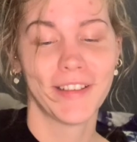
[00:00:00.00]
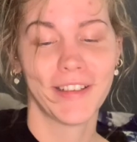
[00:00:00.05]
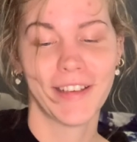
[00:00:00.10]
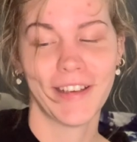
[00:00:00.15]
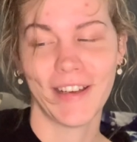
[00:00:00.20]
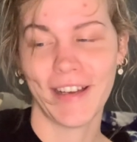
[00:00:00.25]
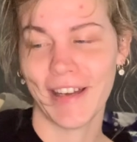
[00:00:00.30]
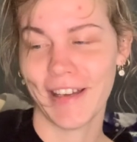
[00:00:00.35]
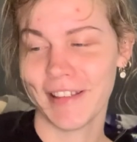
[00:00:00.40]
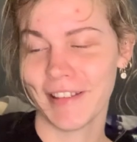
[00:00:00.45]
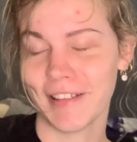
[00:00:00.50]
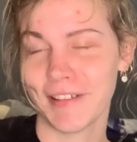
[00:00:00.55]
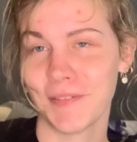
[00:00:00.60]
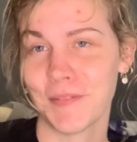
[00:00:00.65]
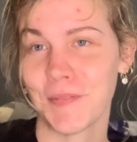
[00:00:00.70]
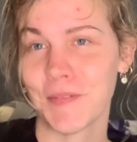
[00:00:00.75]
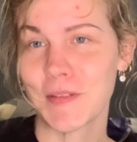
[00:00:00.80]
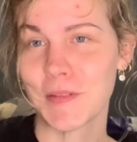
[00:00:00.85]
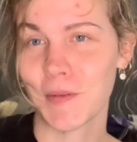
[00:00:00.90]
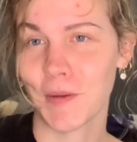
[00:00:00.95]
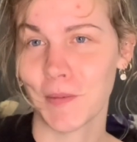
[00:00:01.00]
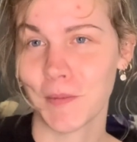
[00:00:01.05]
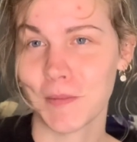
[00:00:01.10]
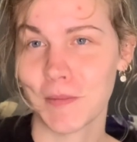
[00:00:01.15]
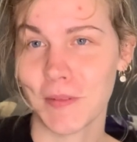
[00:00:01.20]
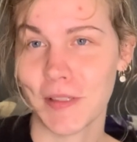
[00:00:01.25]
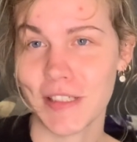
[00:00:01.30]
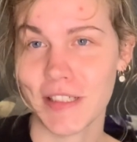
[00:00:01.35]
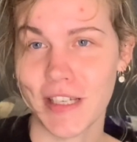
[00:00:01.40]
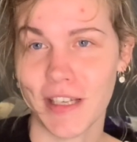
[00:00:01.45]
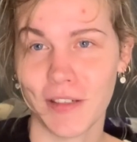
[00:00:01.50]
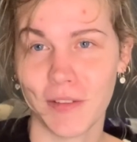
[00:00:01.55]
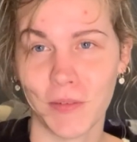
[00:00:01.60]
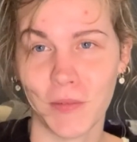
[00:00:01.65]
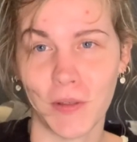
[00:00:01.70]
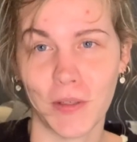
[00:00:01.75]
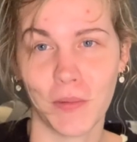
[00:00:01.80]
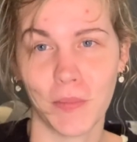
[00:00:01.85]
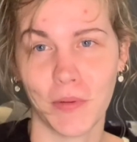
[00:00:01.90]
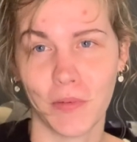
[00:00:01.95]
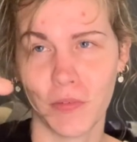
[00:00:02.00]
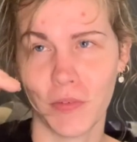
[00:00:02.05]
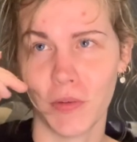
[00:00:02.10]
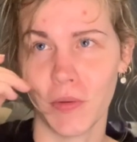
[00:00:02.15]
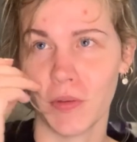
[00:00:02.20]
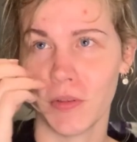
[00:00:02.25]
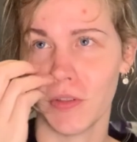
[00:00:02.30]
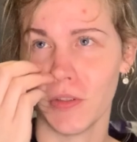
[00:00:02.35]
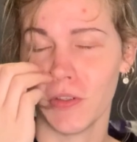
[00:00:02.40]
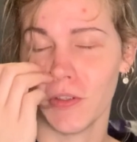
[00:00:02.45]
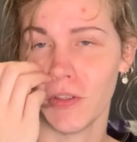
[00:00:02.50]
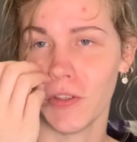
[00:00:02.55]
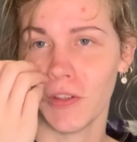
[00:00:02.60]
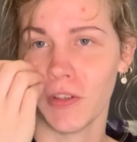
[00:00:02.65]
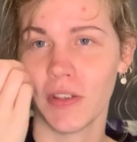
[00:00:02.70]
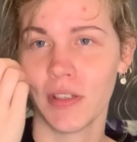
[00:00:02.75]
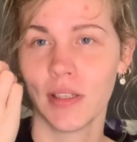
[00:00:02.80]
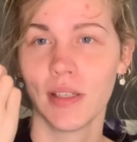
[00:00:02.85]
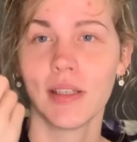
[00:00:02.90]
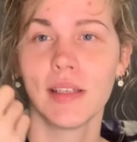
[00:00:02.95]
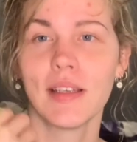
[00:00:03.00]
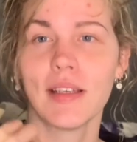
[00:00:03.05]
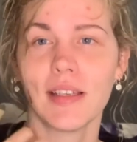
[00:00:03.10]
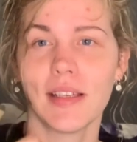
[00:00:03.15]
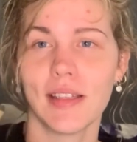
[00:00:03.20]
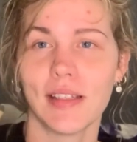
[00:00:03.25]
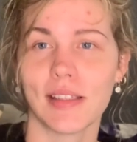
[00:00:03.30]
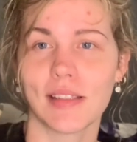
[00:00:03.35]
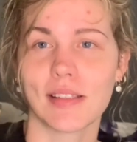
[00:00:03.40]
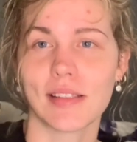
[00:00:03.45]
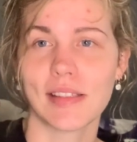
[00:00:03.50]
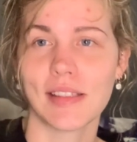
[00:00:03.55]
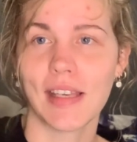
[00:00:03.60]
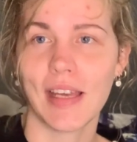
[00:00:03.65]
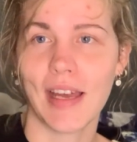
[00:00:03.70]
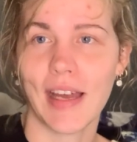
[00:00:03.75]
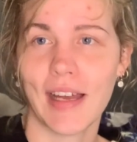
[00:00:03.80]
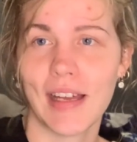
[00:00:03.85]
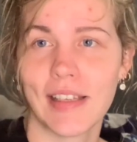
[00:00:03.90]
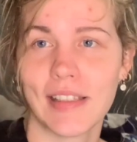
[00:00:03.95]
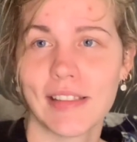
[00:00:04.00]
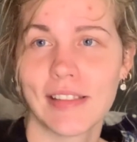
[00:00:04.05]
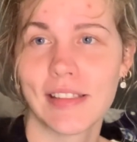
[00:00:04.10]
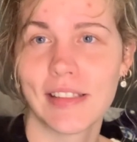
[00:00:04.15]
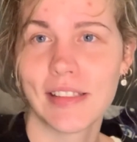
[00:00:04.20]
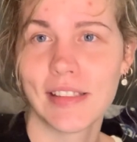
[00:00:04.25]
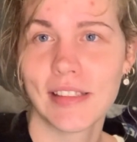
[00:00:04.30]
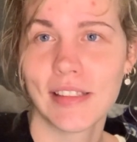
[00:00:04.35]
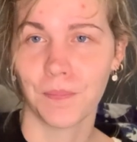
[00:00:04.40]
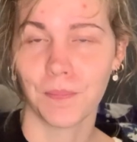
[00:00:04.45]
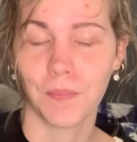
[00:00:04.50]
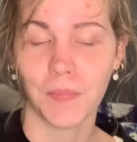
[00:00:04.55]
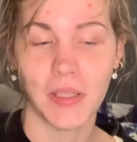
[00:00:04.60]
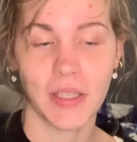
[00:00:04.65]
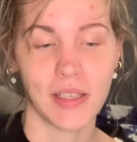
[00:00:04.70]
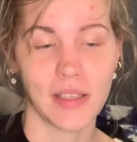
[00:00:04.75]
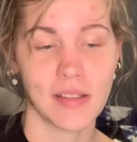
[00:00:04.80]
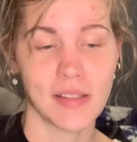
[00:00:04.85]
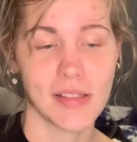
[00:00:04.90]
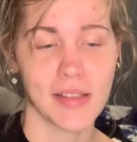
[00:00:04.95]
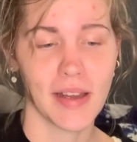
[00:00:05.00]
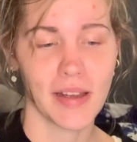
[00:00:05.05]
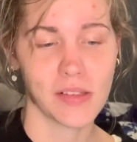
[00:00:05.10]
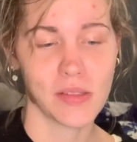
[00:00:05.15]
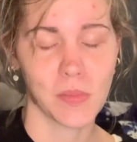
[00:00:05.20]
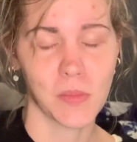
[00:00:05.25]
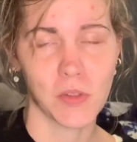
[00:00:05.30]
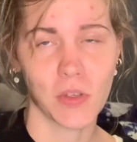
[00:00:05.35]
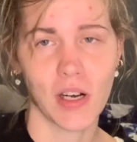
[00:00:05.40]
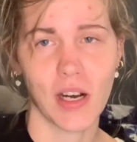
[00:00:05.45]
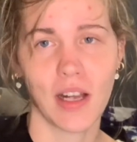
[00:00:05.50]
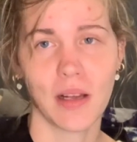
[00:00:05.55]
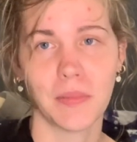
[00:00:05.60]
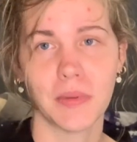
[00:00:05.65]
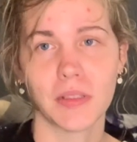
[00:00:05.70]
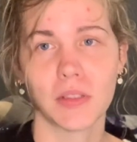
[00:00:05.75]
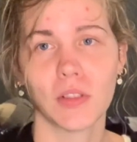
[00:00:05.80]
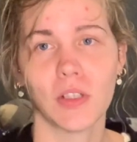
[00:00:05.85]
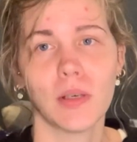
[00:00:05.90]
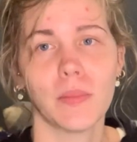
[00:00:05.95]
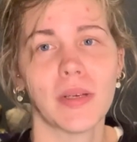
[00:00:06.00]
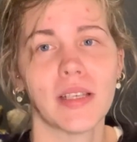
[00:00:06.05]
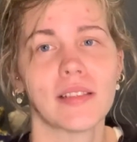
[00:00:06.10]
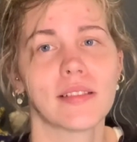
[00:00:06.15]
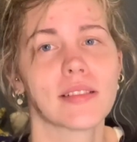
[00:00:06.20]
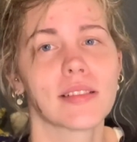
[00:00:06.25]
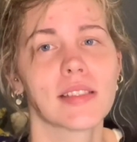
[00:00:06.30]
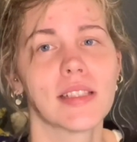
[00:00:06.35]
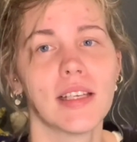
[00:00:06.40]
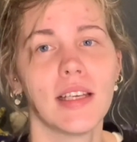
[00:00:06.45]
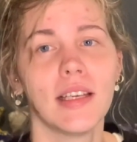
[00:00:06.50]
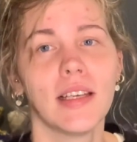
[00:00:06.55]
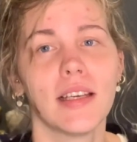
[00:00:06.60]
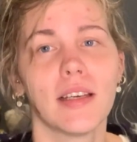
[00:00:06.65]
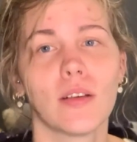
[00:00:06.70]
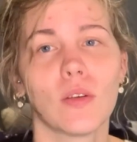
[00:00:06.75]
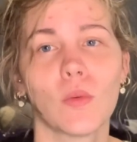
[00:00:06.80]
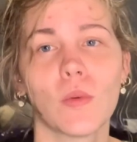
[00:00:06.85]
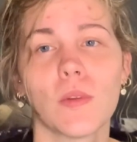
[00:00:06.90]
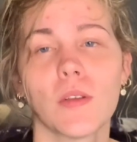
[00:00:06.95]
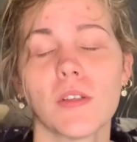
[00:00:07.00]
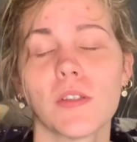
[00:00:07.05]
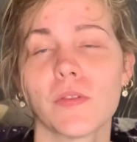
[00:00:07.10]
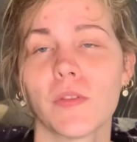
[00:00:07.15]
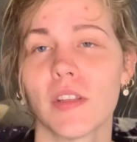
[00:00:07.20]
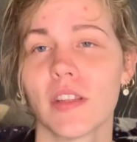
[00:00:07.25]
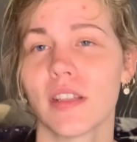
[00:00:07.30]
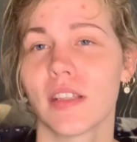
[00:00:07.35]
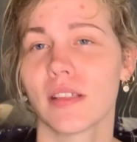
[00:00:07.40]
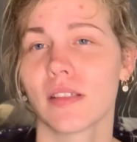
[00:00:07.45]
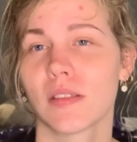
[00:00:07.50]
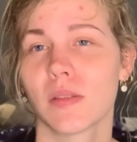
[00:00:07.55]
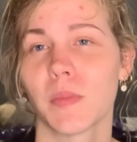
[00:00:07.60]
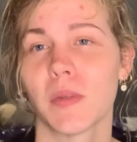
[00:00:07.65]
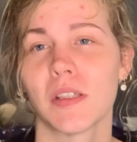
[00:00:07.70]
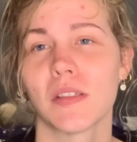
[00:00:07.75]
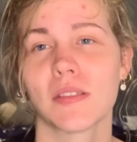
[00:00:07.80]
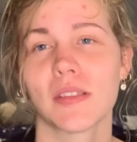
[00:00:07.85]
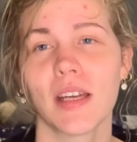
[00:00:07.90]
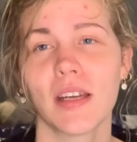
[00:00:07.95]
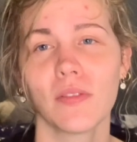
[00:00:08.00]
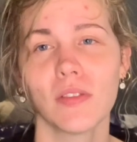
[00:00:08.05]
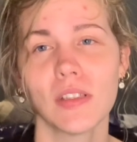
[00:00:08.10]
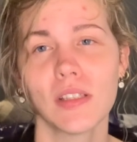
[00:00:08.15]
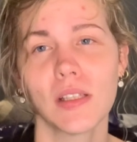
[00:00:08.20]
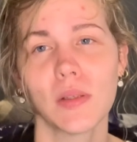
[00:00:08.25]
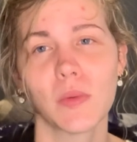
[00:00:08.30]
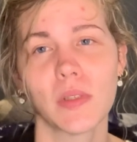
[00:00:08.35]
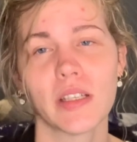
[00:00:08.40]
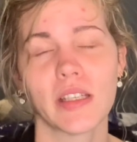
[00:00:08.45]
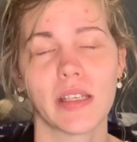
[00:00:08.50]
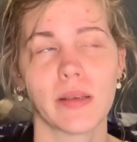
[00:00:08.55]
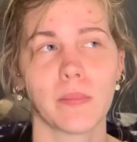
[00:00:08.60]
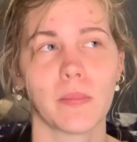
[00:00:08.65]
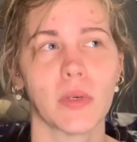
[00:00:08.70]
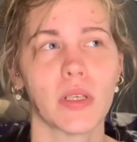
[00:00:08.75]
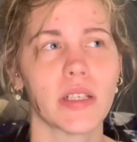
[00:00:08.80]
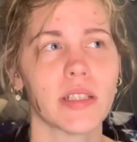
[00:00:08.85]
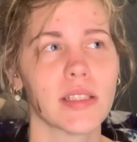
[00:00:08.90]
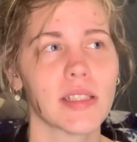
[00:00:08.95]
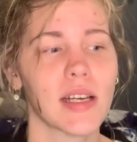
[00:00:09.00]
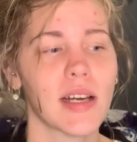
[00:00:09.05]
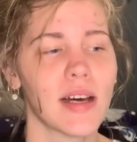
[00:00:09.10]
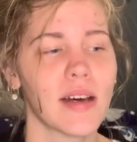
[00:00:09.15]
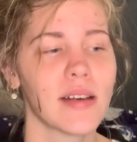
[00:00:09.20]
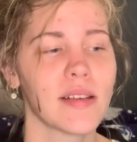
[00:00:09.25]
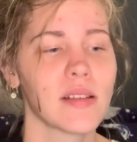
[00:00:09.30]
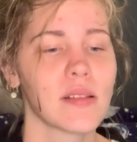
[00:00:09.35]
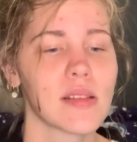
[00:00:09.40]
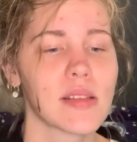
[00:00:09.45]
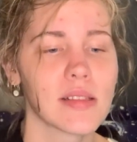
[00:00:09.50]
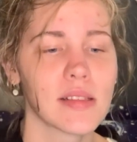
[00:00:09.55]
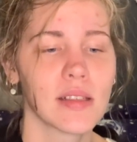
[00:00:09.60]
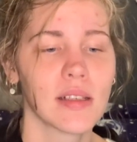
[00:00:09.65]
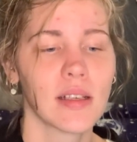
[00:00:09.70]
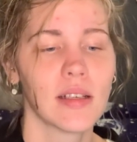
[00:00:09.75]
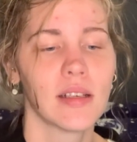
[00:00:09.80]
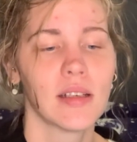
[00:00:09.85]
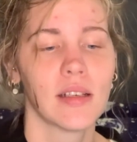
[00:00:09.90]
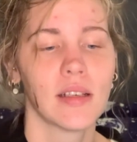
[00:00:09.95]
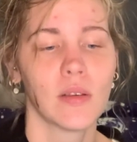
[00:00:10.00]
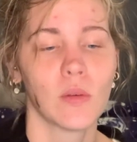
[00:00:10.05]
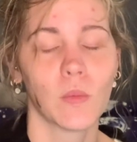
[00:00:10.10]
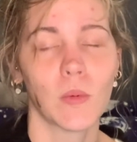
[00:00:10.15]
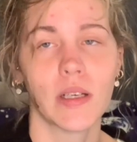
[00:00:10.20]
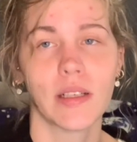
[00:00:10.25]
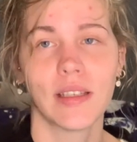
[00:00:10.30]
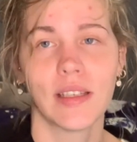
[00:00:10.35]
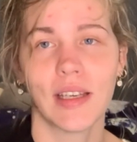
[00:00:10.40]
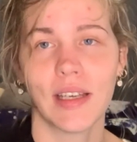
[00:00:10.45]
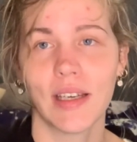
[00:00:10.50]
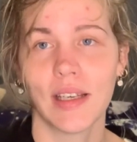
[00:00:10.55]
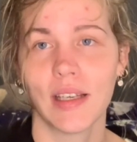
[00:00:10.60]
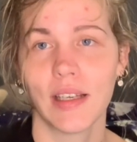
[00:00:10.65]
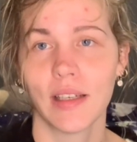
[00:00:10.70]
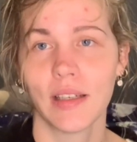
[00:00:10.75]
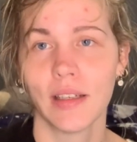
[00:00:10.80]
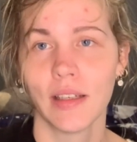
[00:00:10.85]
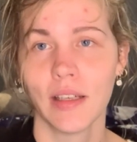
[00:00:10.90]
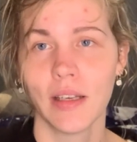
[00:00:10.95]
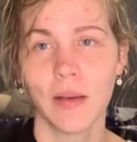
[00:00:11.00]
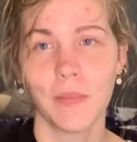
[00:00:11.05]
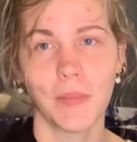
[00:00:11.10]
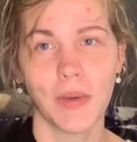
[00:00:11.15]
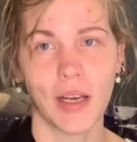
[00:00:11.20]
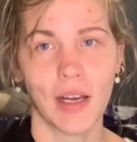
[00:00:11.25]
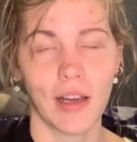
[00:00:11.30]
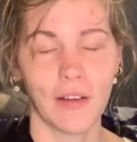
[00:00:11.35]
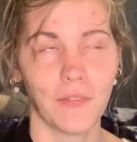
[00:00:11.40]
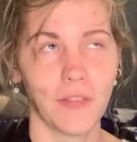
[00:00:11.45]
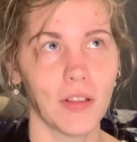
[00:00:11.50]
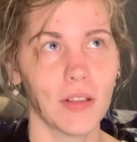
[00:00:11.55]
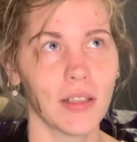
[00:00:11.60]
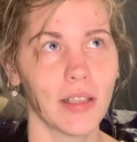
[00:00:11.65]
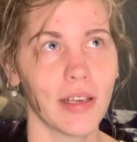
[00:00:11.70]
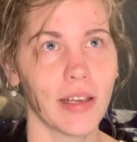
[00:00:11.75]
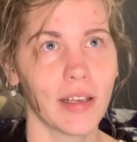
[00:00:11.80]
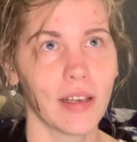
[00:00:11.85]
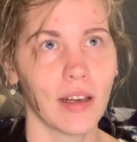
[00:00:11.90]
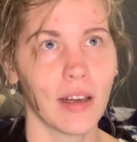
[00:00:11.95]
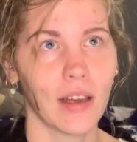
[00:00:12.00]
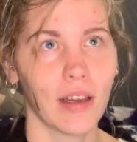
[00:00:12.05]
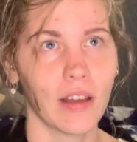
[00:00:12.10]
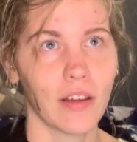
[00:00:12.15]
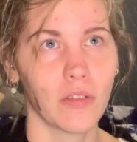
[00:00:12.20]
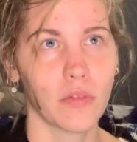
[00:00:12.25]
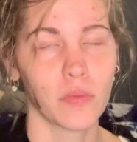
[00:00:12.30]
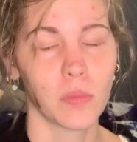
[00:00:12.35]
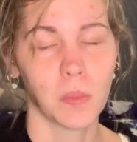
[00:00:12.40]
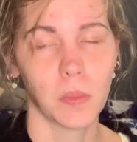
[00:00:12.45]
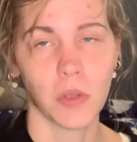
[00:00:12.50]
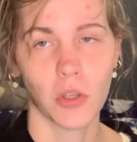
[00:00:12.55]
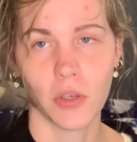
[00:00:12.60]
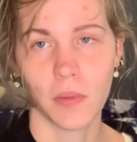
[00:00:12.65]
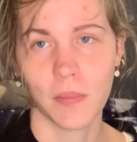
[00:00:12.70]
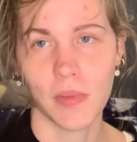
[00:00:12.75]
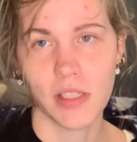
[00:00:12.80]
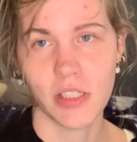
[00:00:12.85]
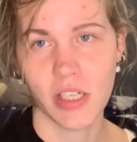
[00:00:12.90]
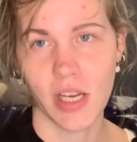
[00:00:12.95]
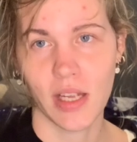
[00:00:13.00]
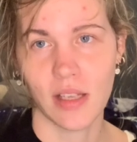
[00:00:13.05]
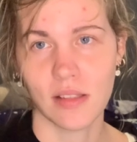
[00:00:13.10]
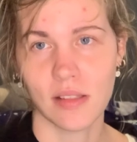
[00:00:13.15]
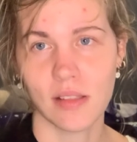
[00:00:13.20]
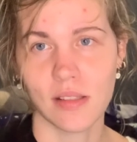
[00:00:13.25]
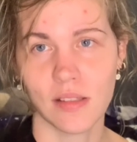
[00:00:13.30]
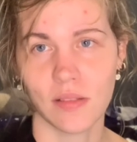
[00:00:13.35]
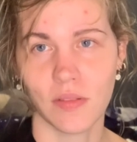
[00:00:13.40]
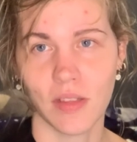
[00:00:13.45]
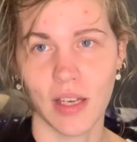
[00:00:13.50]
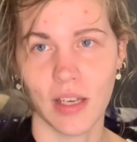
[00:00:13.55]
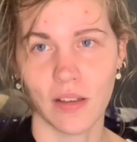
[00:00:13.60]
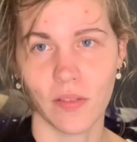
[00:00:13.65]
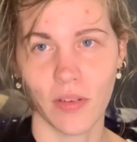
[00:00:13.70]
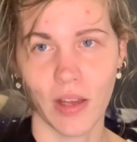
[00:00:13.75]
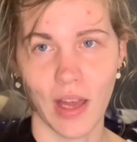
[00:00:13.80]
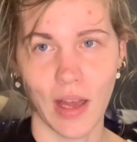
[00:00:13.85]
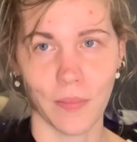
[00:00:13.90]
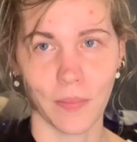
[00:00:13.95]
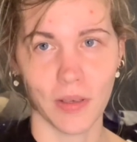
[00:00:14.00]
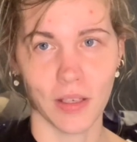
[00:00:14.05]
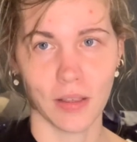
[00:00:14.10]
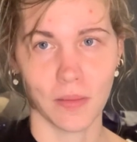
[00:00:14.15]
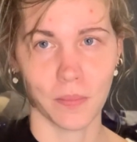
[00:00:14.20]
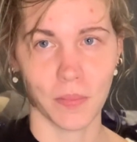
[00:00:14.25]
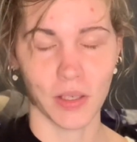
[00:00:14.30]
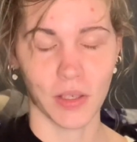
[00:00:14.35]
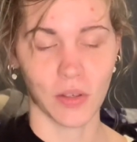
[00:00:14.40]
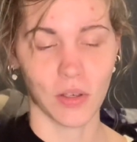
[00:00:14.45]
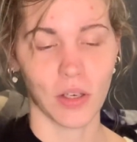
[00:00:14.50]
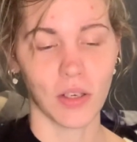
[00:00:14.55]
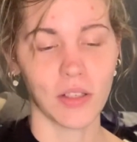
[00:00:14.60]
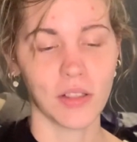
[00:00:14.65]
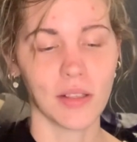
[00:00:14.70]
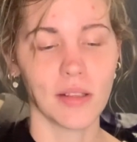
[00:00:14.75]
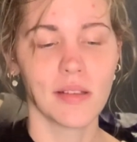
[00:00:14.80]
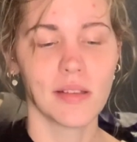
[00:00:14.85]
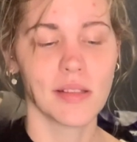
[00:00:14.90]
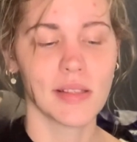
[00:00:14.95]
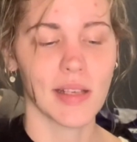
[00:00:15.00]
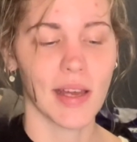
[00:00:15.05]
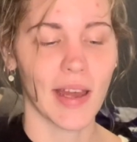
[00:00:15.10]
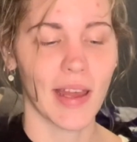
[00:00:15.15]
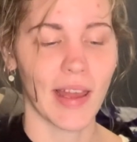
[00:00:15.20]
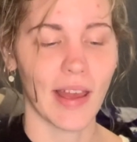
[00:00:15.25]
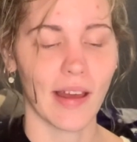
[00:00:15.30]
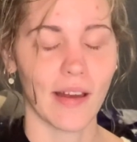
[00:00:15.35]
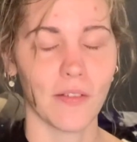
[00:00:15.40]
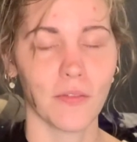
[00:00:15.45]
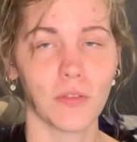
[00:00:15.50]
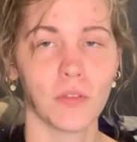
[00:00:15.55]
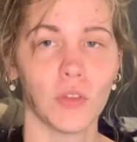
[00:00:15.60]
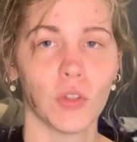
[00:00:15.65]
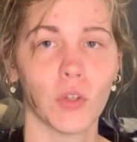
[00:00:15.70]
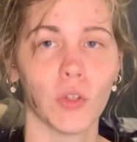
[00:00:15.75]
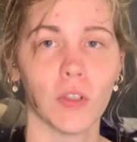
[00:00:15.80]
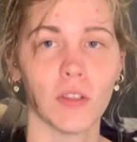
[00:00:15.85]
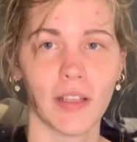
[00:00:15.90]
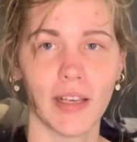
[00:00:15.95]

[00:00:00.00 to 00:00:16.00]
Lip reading: Hi loves, welcome to my channel, welcome if you're new. It's Cass. Please subscribe, comment, and all those fun things, because I really want to get monetized one day, but I feel like I've blown my chances of that ever happening because I have no